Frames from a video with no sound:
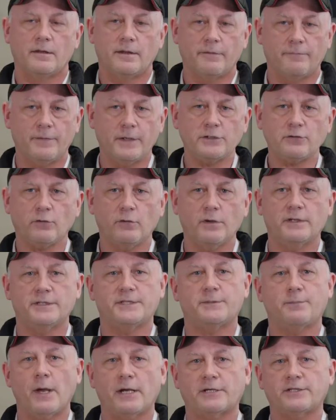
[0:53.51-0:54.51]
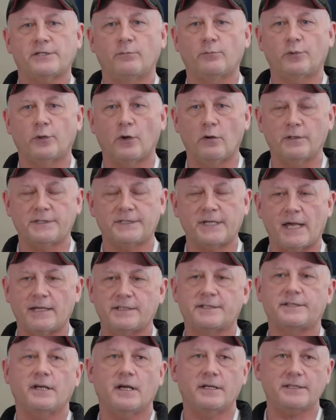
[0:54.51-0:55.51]
The visual inspection
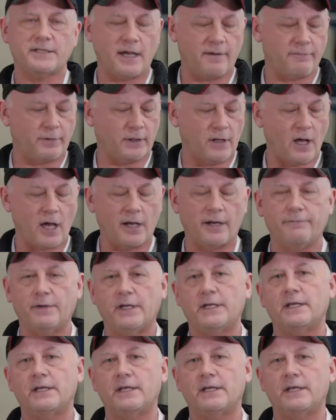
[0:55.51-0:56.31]
process does have a lot of